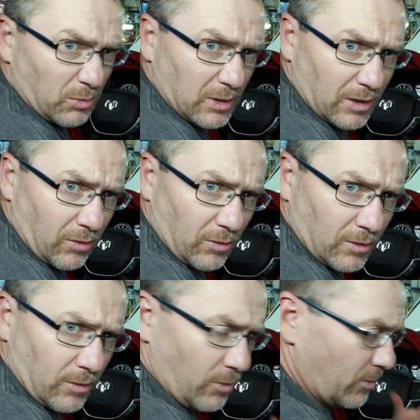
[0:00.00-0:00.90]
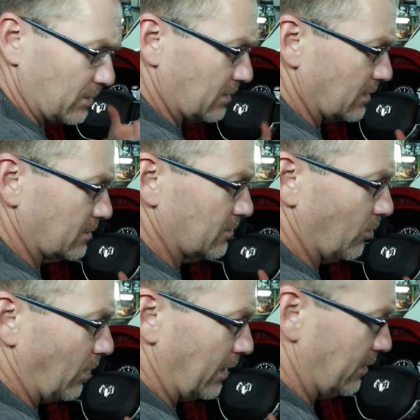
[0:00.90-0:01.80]
we did earlier where we tested the
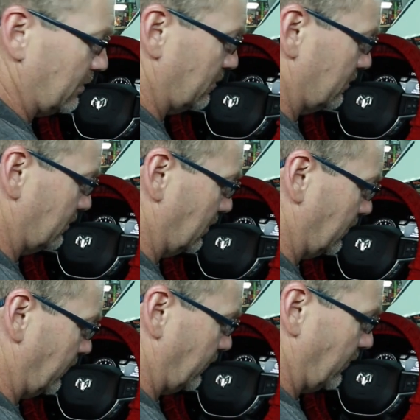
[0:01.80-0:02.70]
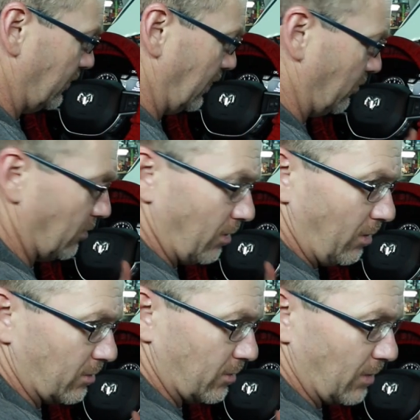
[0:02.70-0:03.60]
wiring to see if they were
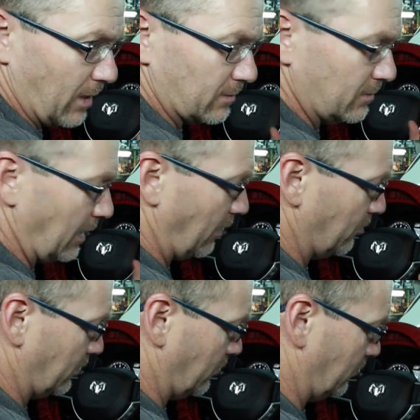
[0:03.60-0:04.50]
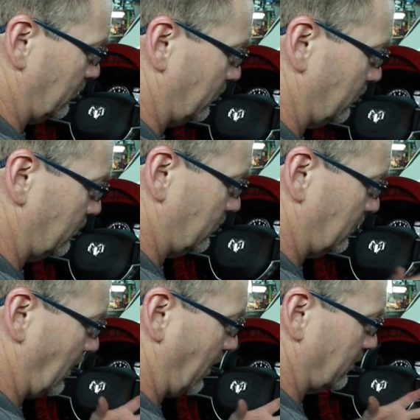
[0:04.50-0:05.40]
all correct, now we're going to
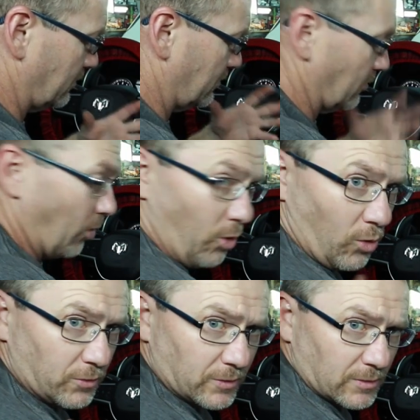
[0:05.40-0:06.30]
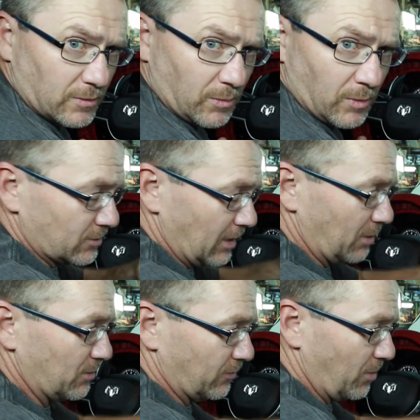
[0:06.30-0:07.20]
test the whole system.
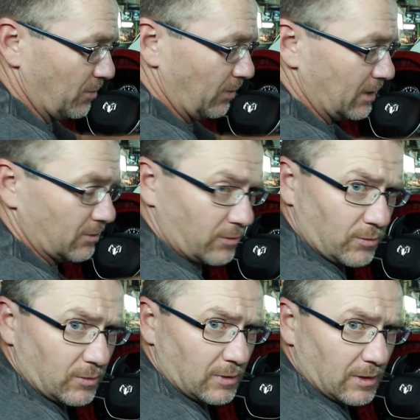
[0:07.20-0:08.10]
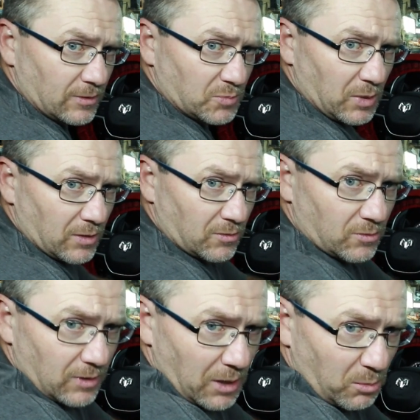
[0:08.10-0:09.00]
That'll be from the radio, through the DSP,
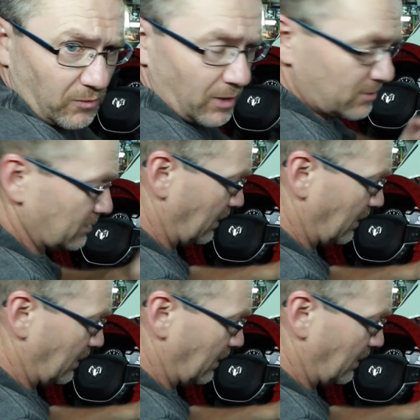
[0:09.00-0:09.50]
through the amplifiers, and